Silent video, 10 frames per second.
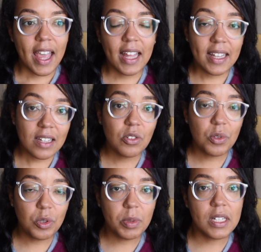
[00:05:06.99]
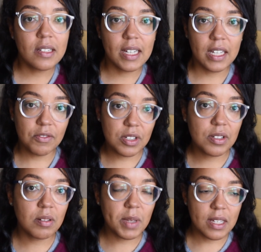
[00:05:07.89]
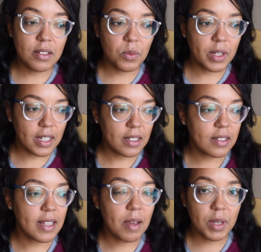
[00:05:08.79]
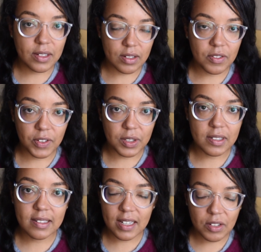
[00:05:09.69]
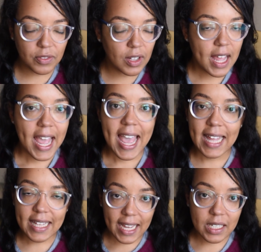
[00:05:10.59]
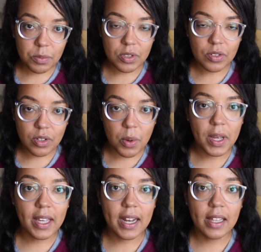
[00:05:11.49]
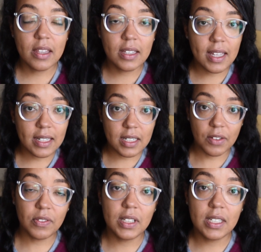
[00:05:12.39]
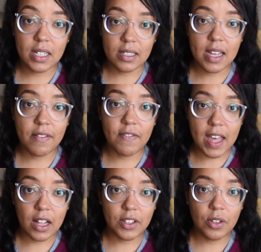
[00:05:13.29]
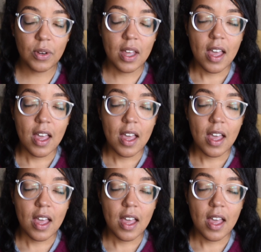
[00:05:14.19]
And that's cool because that gives us some easy wins and that makes us feel successful and that keeps us going. And I think that definitely does have value.